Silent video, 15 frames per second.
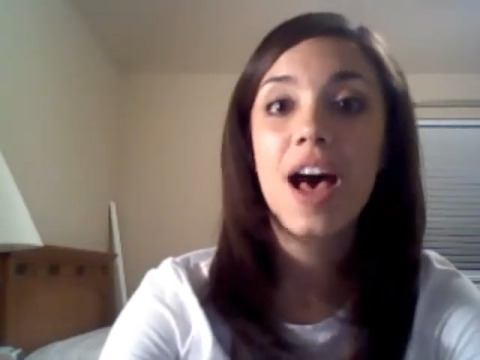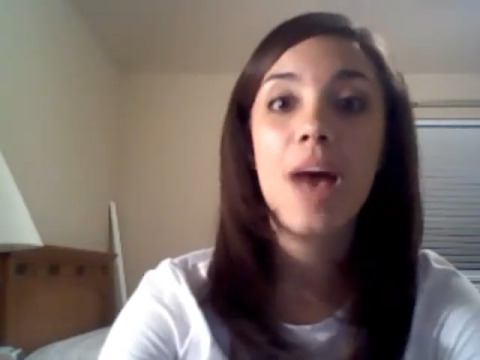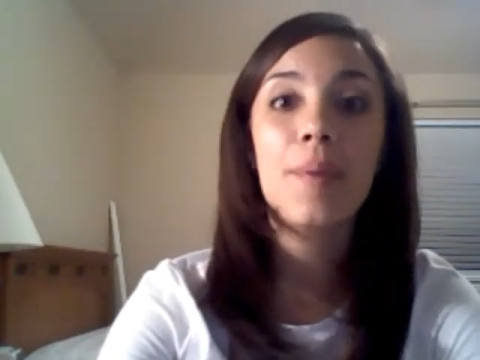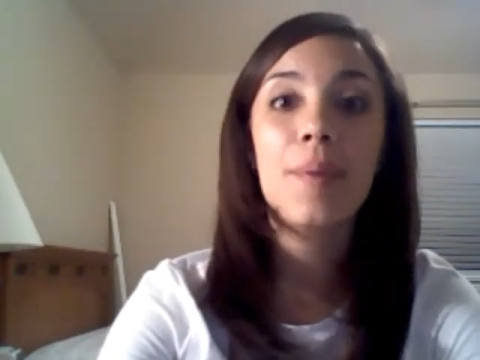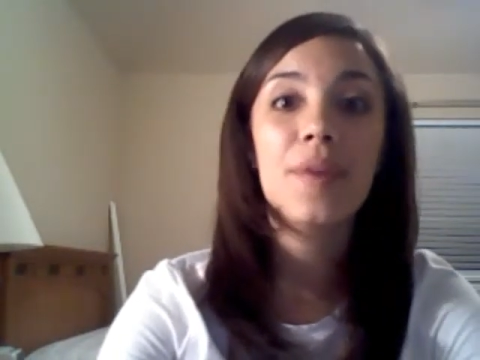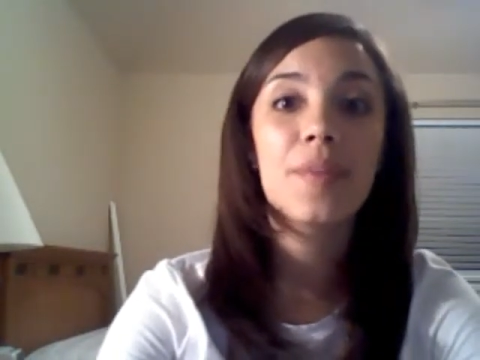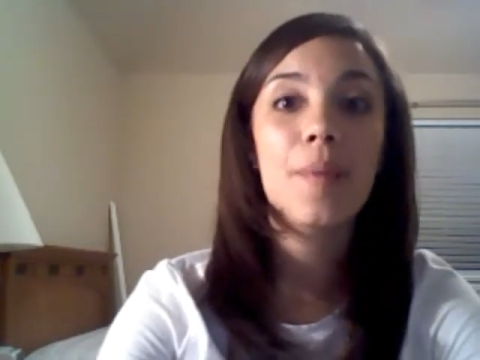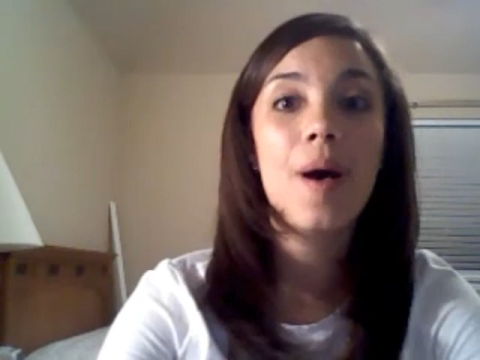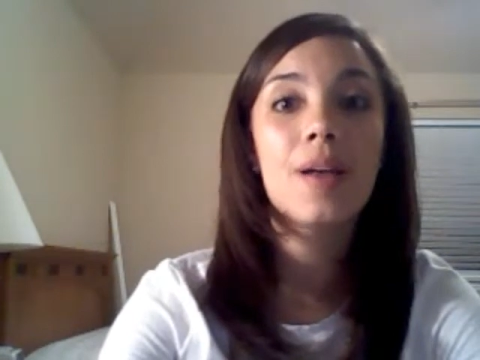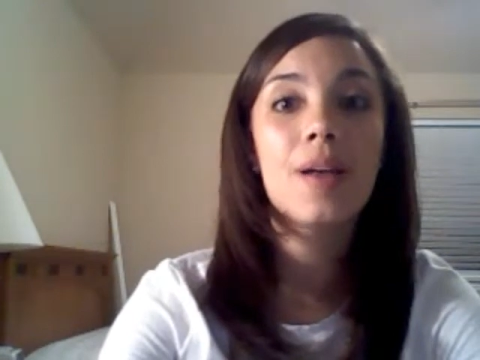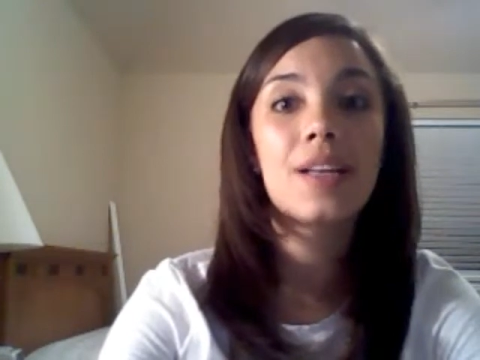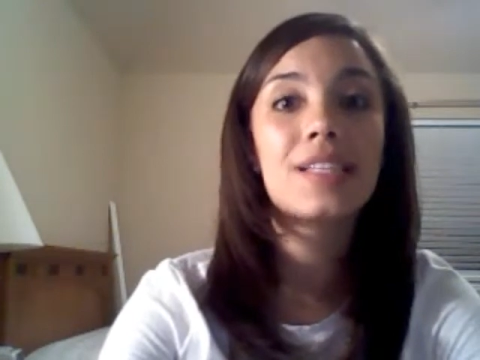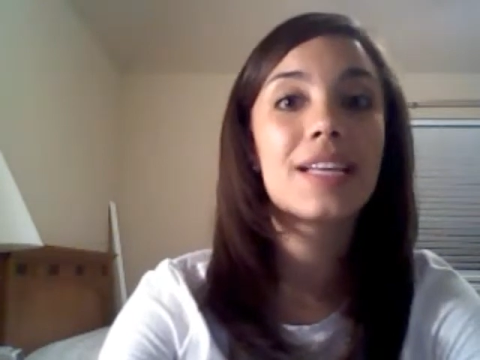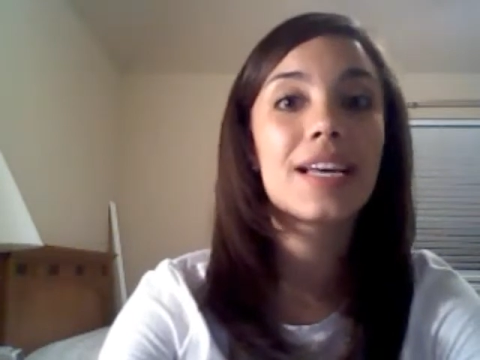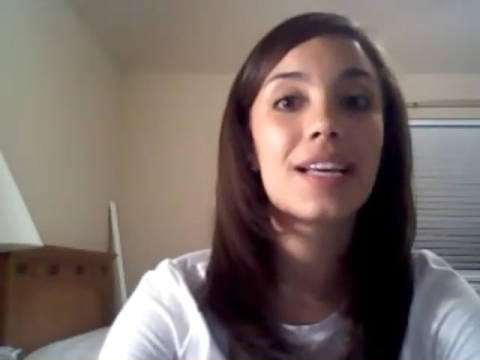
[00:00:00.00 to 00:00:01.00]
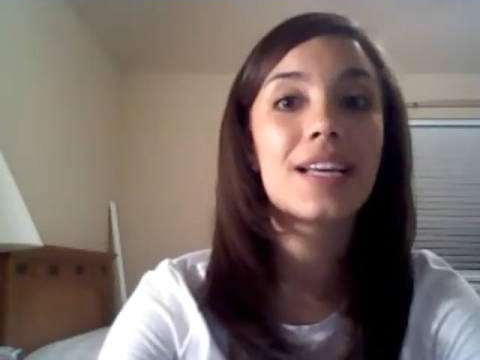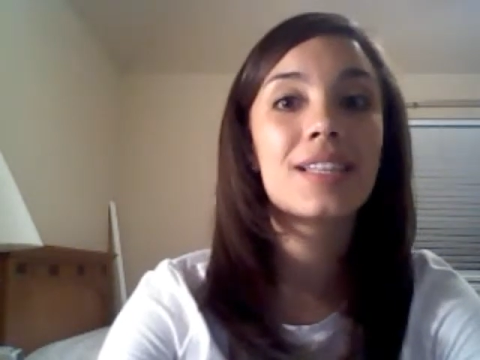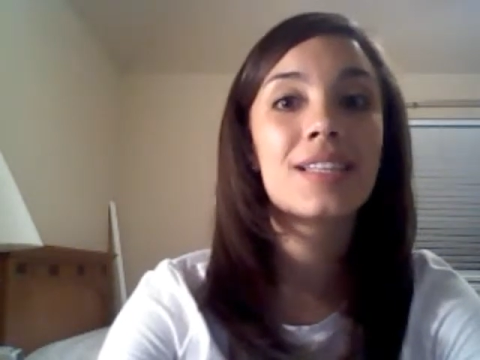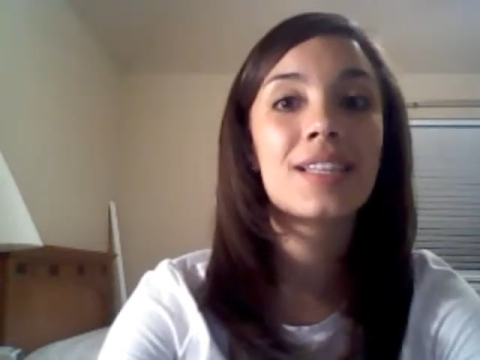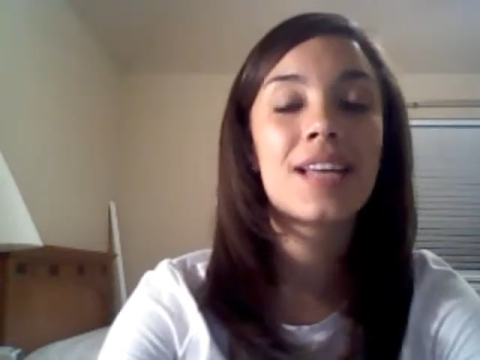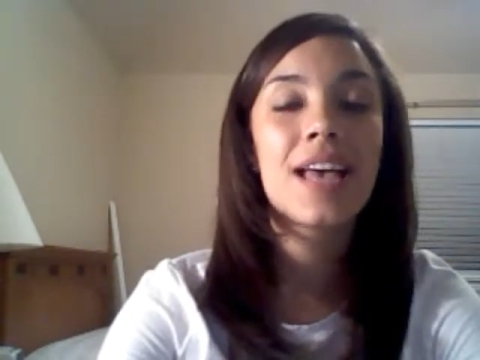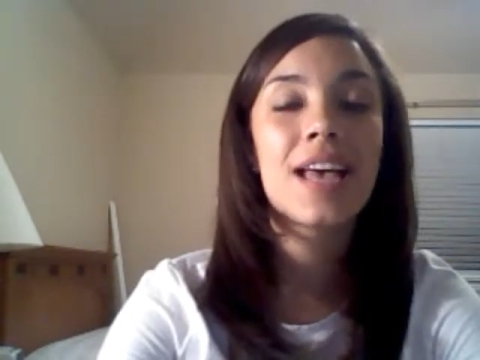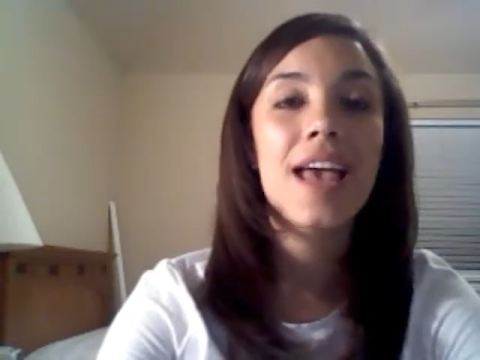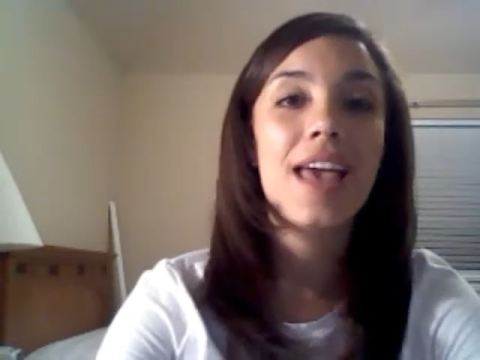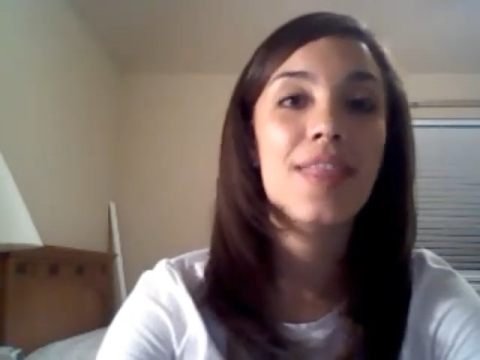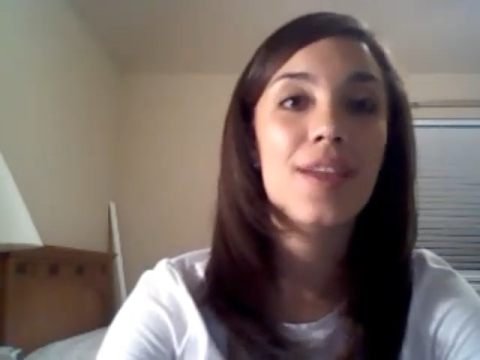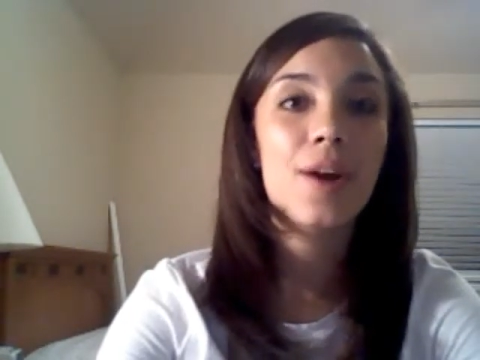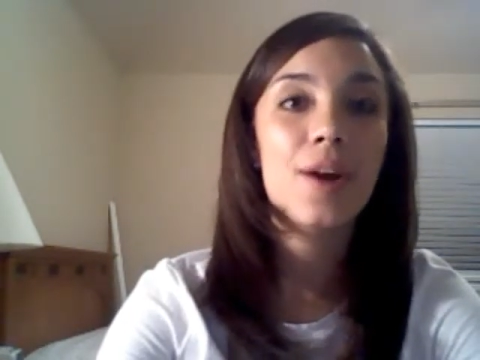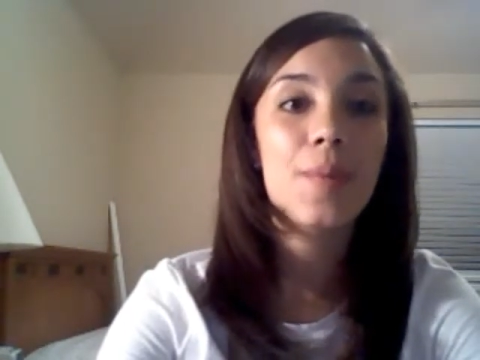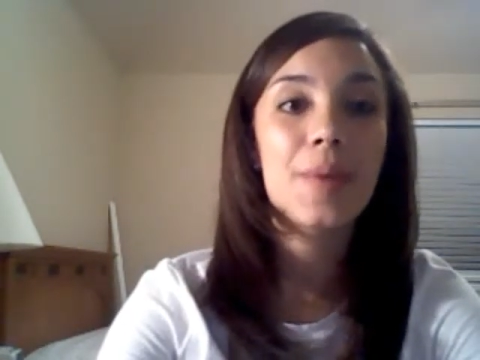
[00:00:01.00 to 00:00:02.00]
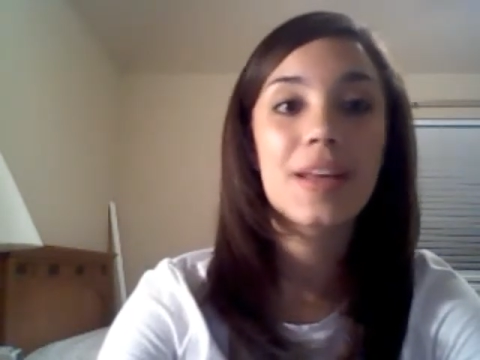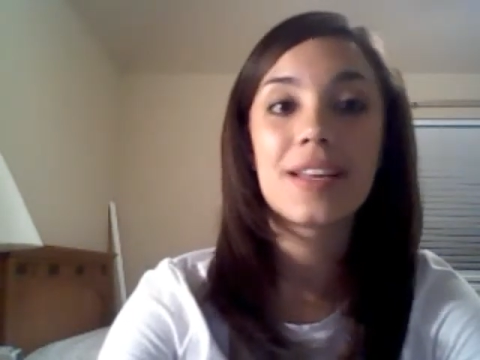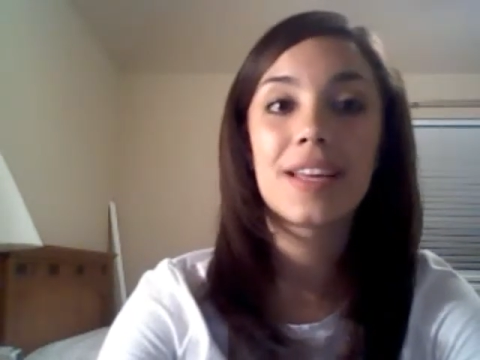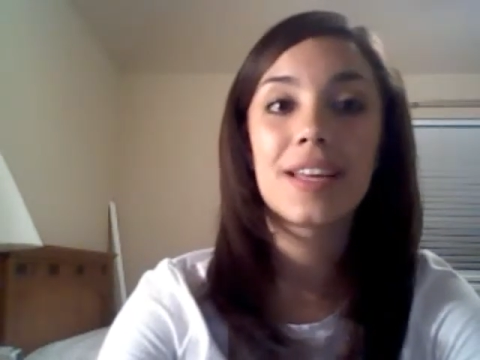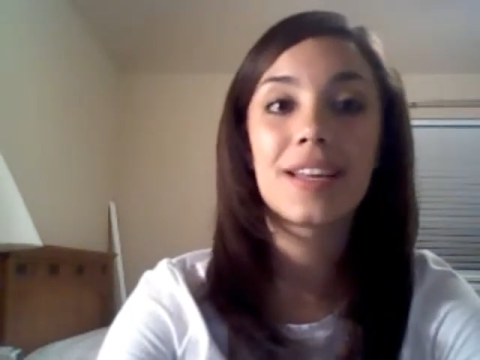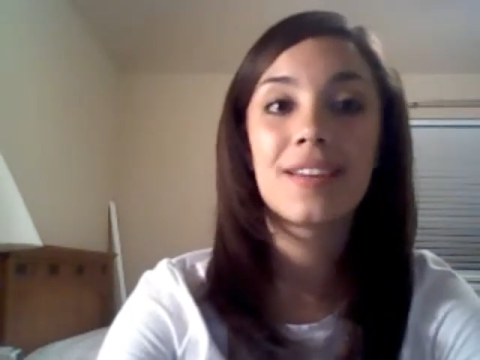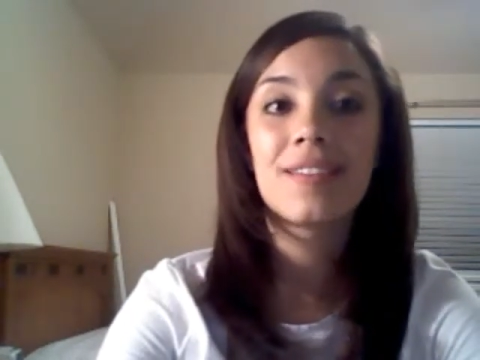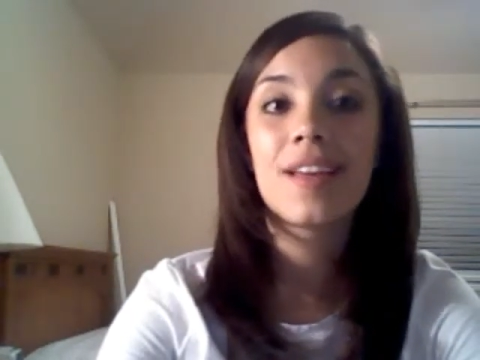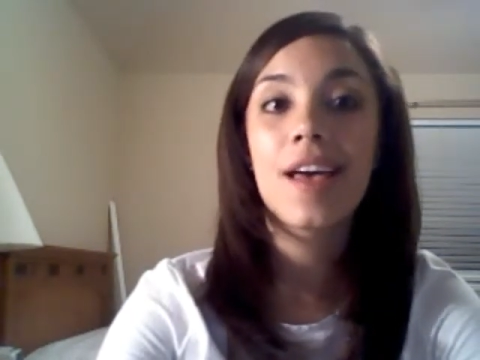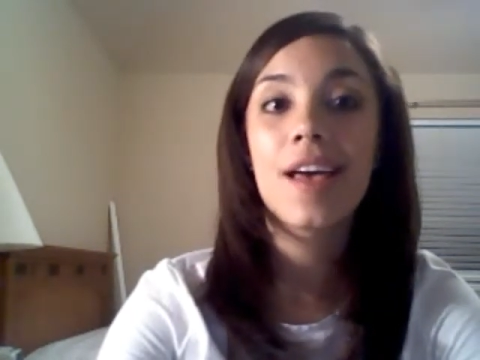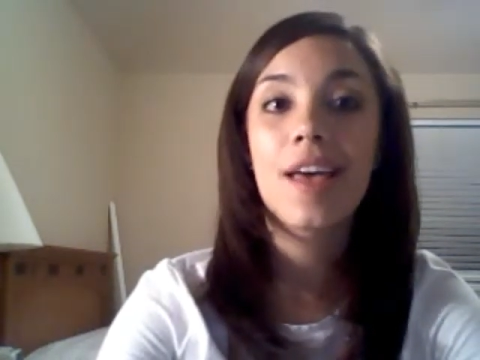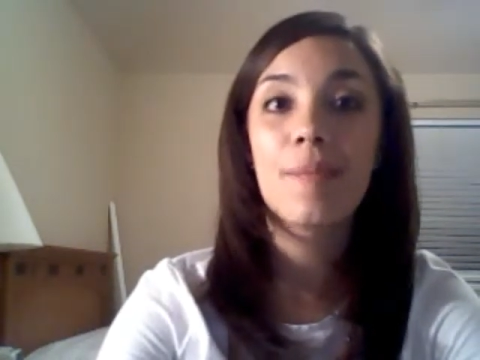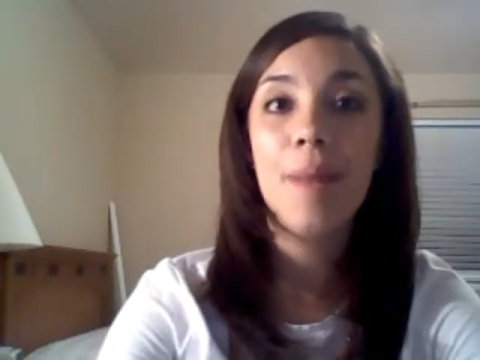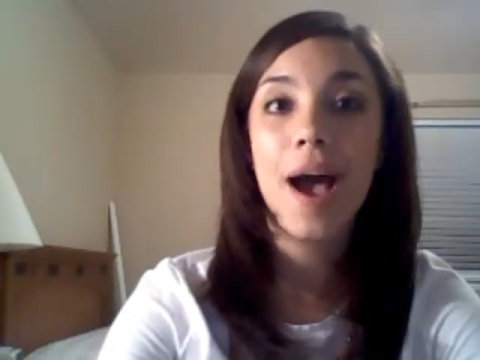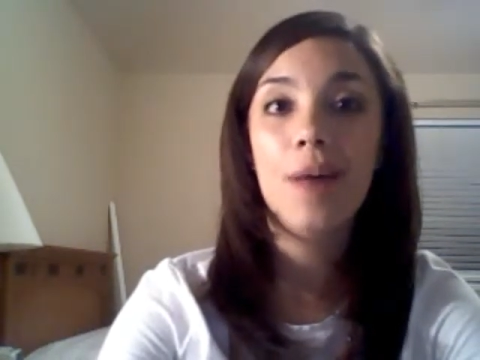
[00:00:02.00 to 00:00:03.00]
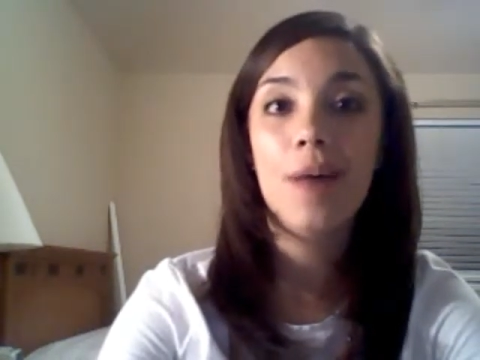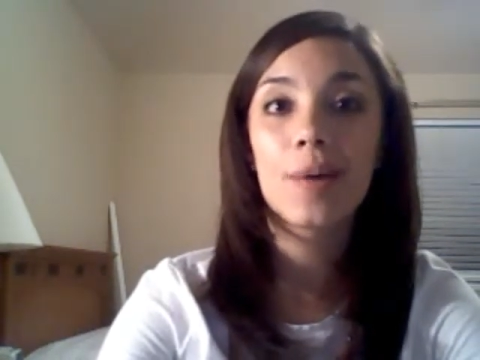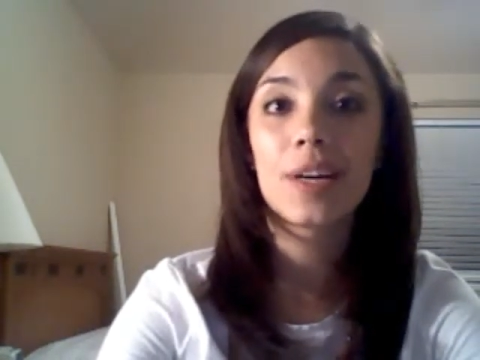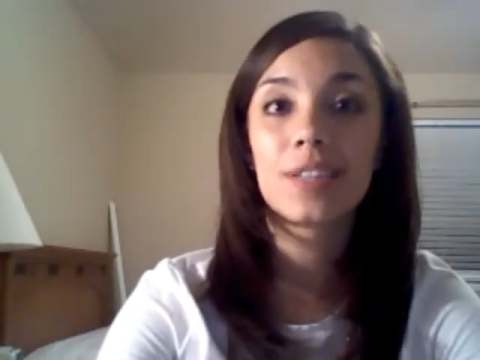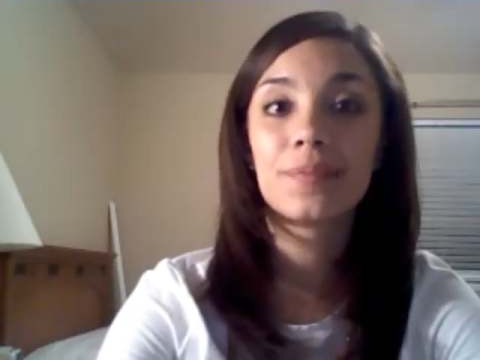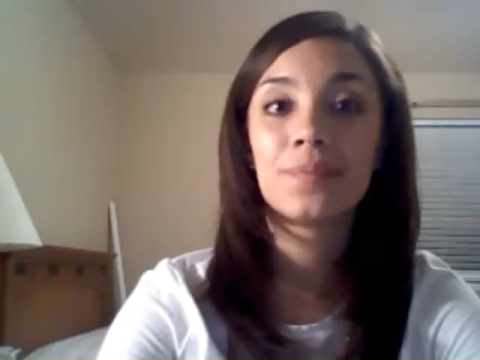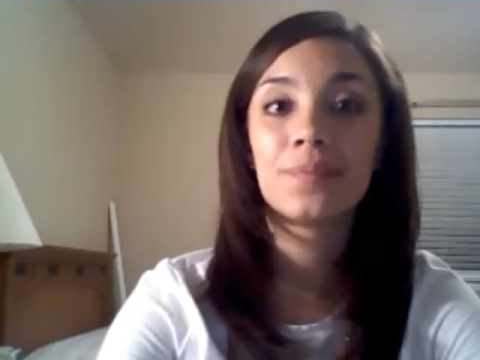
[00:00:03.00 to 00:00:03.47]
about the politics and their opinion and power.